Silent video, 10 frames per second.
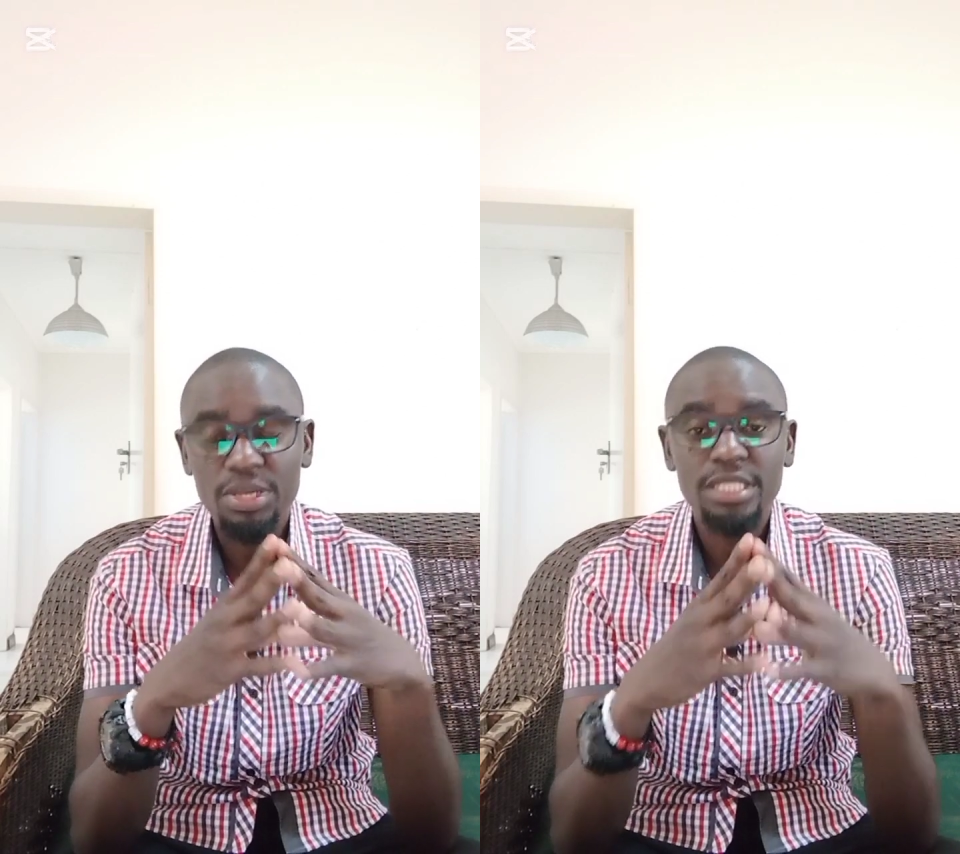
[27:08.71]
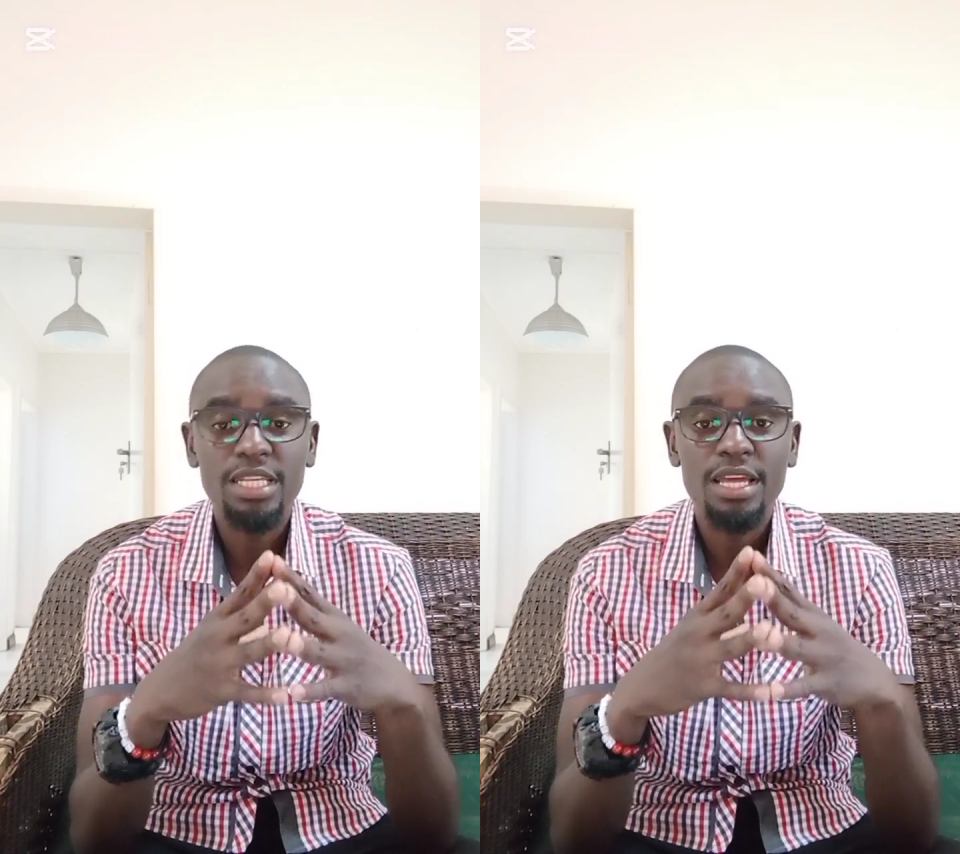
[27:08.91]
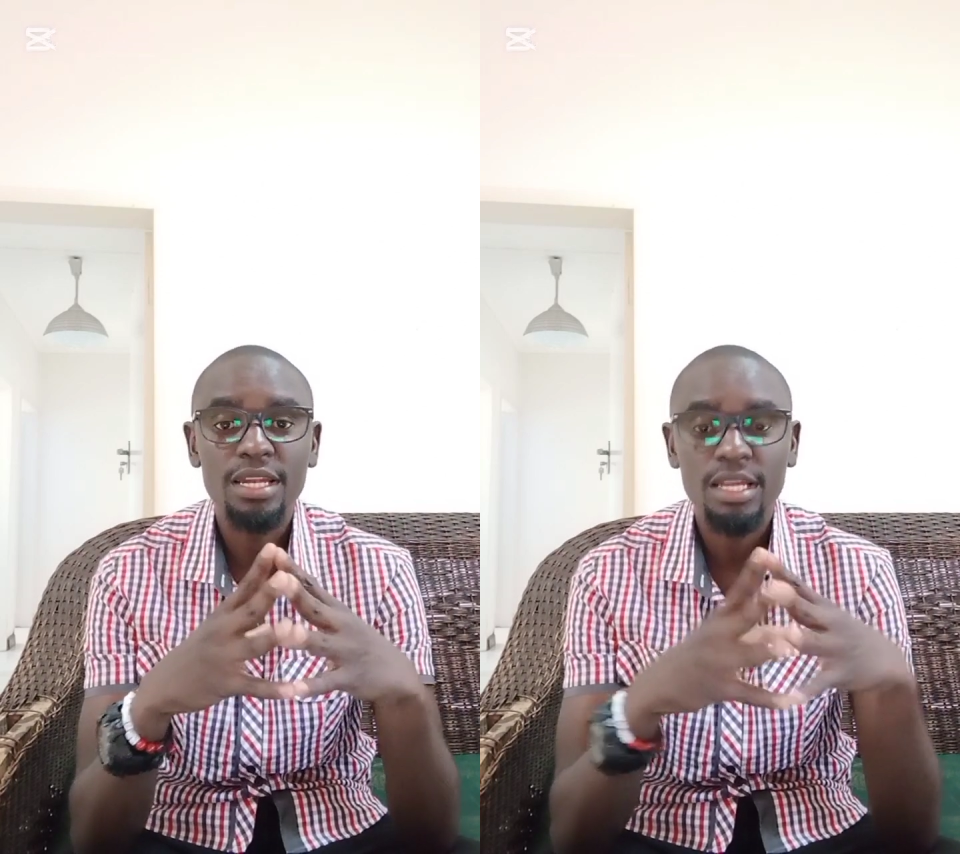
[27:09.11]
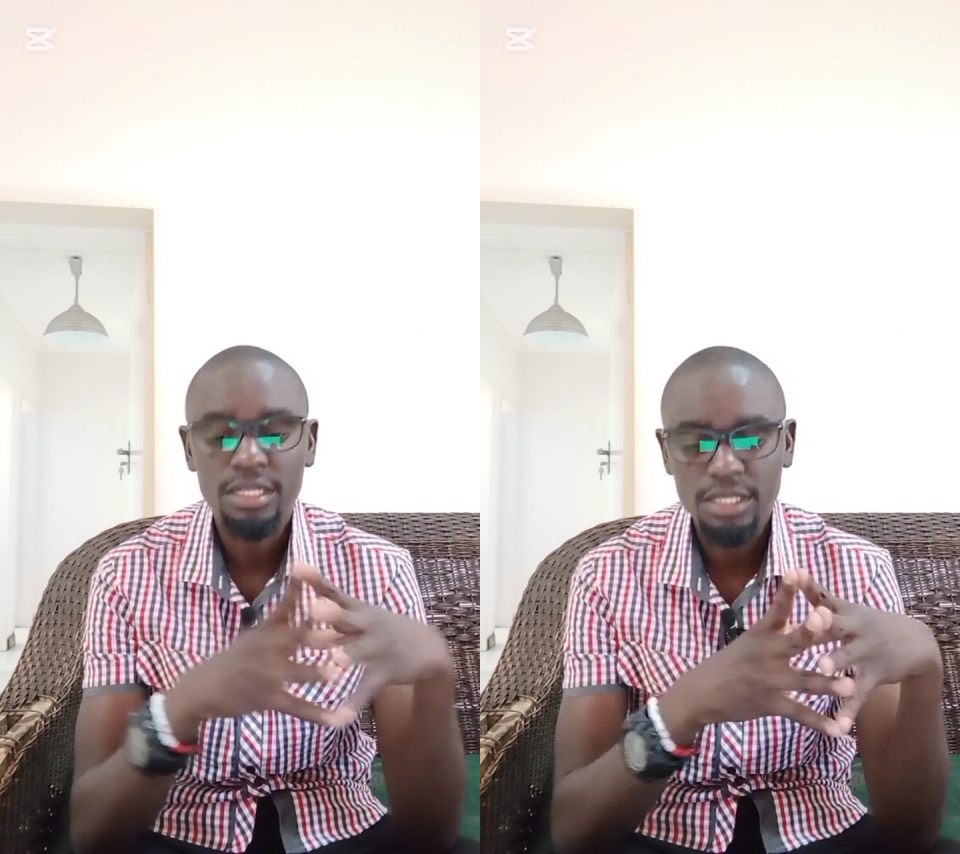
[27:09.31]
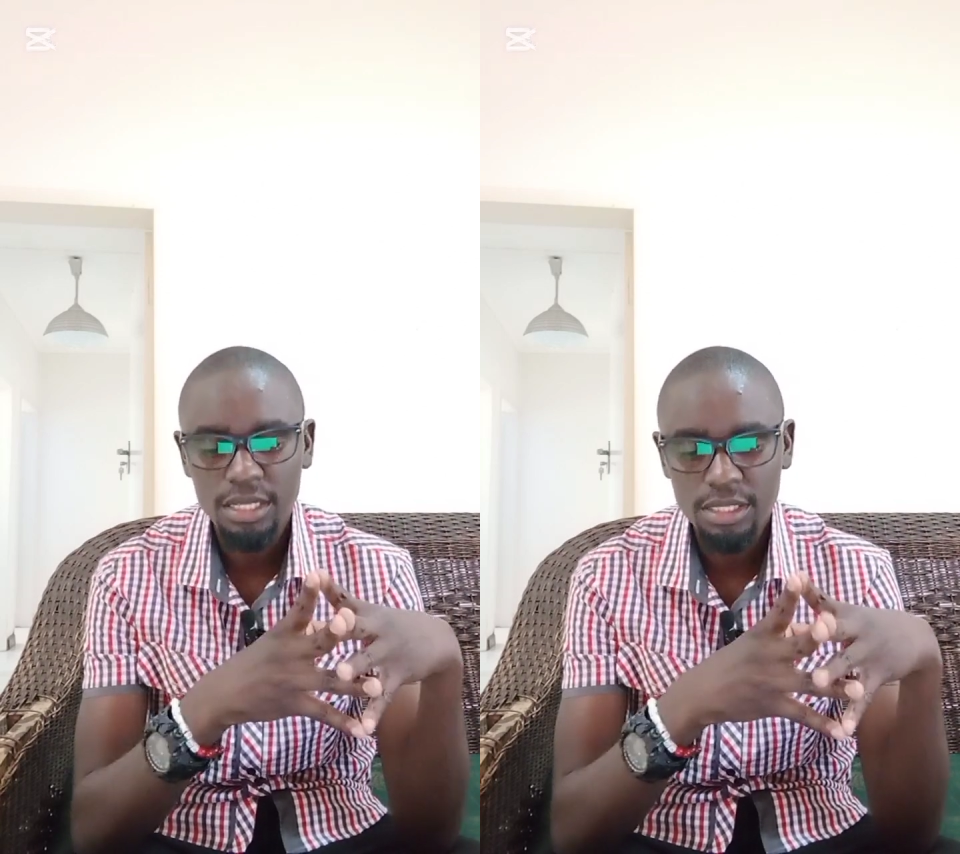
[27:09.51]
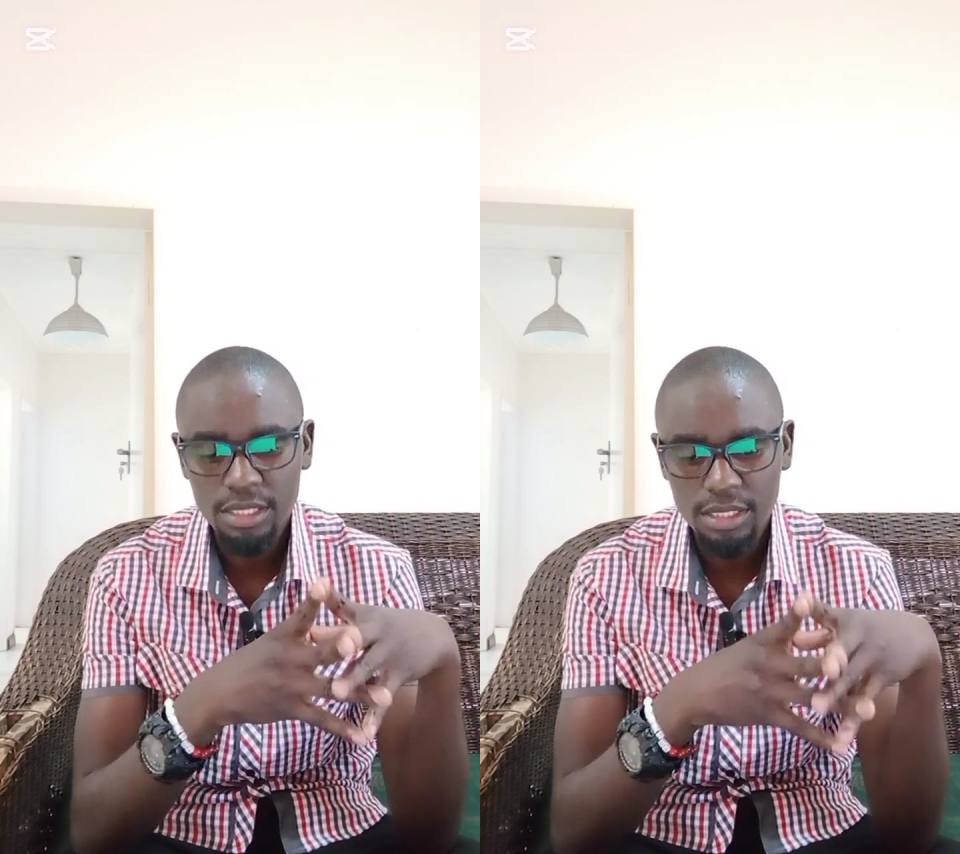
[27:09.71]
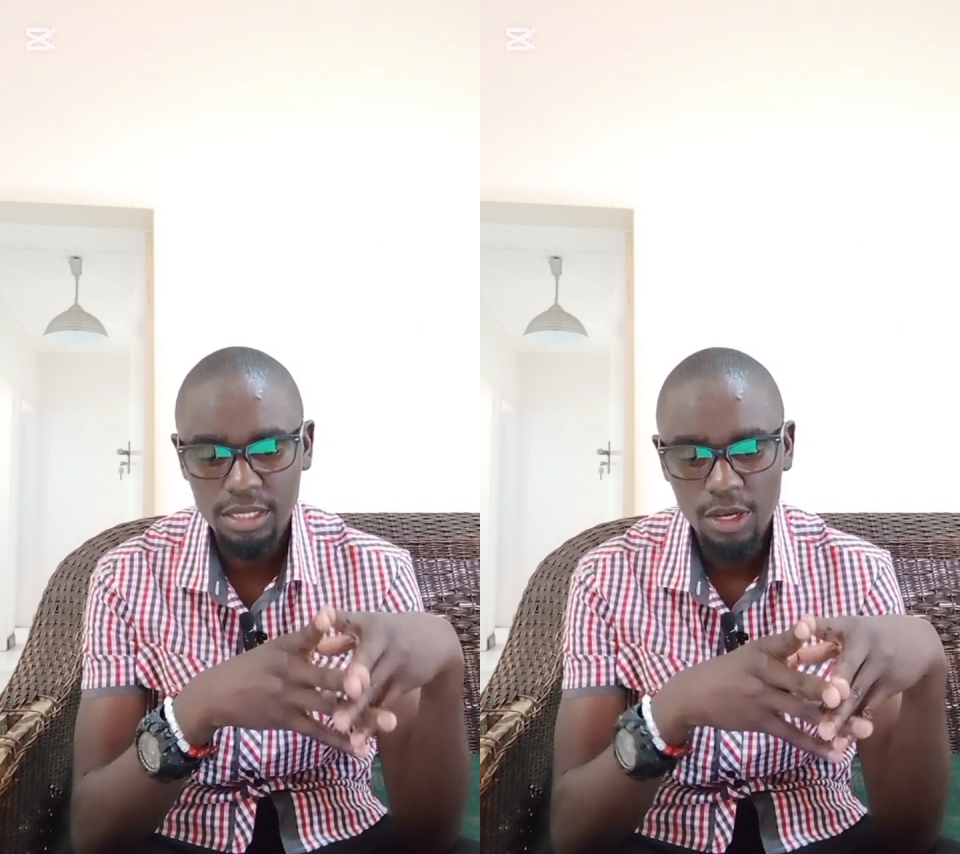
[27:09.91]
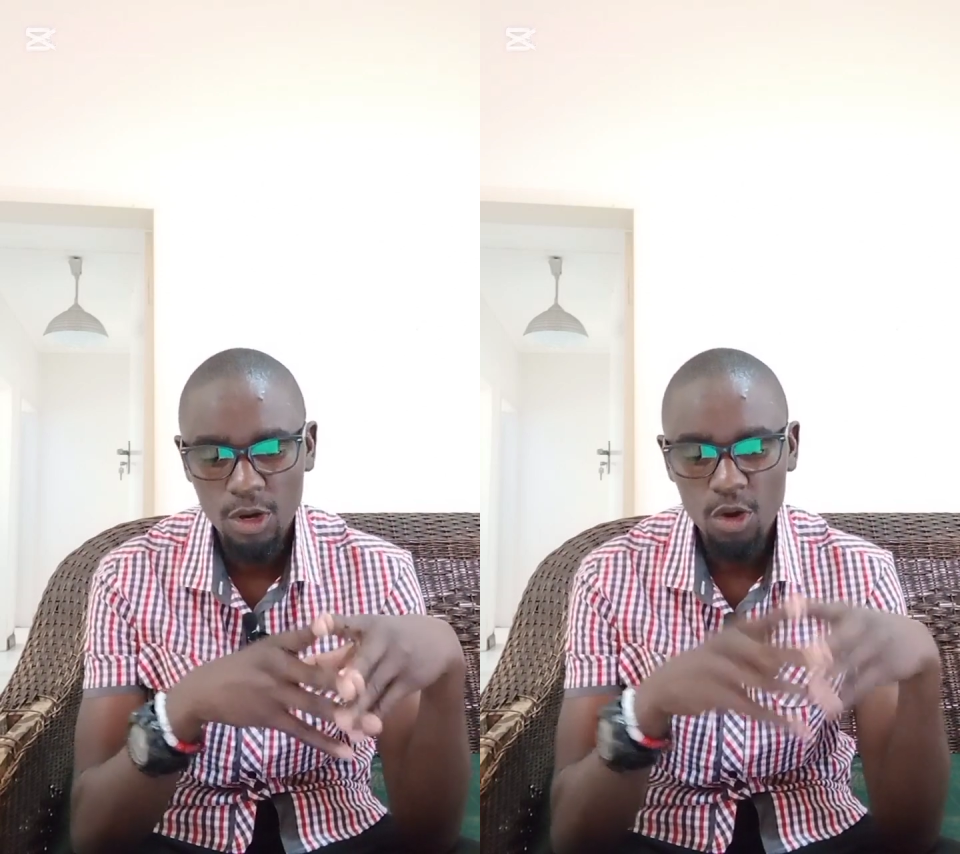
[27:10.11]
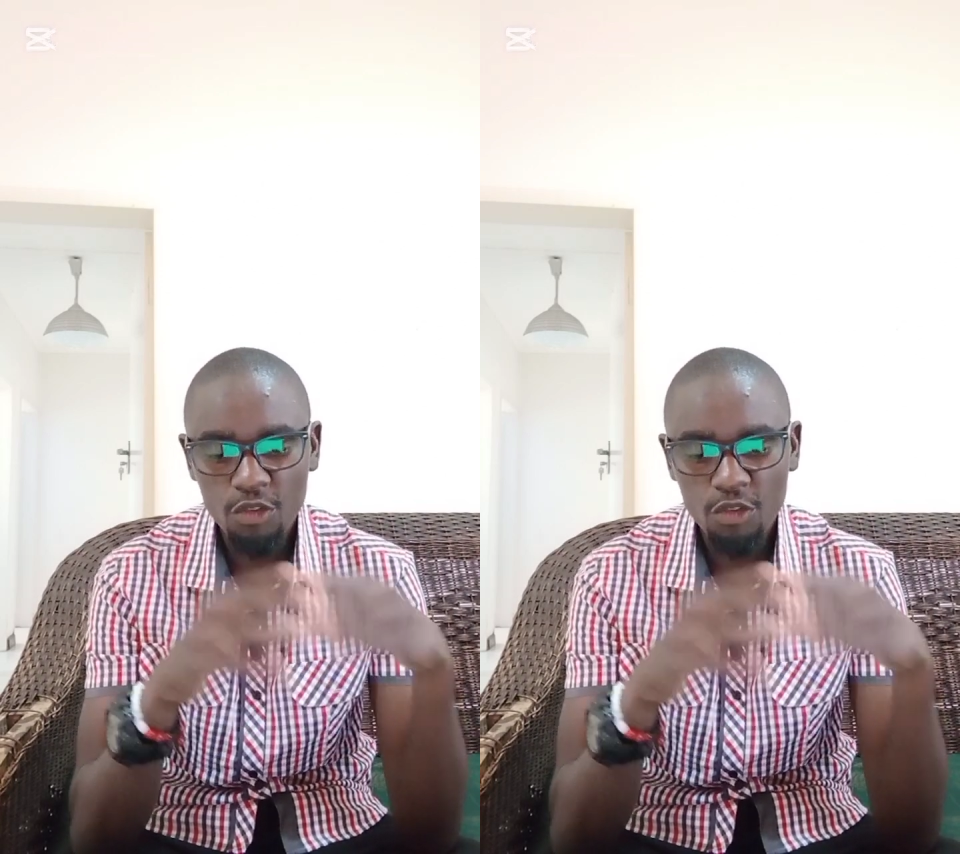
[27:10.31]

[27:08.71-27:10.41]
maintain a sense